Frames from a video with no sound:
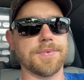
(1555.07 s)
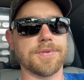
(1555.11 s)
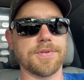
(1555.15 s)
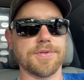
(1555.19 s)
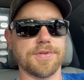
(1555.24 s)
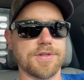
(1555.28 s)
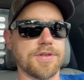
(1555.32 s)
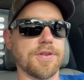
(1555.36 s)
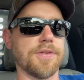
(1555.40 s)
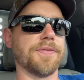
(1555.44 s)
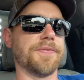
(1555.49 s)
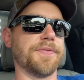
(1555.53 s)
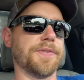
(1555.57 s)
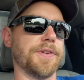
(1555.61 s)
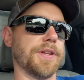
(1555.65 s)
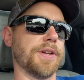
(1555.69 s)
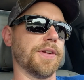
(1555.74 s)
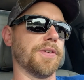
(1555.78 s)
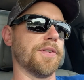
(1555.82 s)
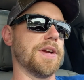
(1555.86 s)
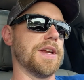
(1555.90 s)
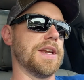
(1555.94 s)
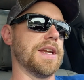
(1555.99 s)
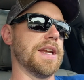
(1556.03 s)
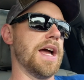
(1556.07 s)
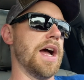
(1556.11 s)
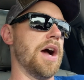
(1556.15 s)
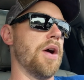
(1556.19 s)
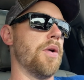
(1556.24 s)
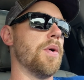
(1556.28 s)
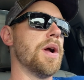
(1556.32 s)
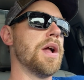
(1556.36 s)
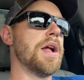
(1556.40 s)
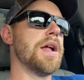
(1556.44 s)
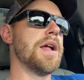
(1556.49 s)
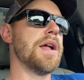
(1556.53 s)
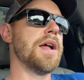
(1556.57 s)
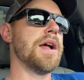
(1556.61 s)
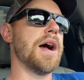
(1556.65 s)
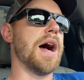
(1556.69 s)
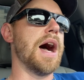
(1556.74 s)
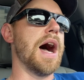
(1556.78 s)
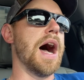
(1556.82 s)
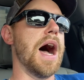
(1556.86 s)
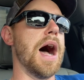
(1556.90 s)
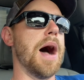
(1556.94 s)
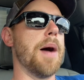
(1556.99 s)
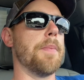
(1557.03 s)
So it's still filling right now,
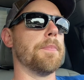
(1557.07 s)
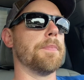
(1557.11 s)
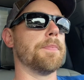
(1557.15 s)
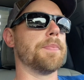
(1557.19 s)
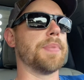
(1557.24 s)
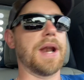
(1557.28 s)
um,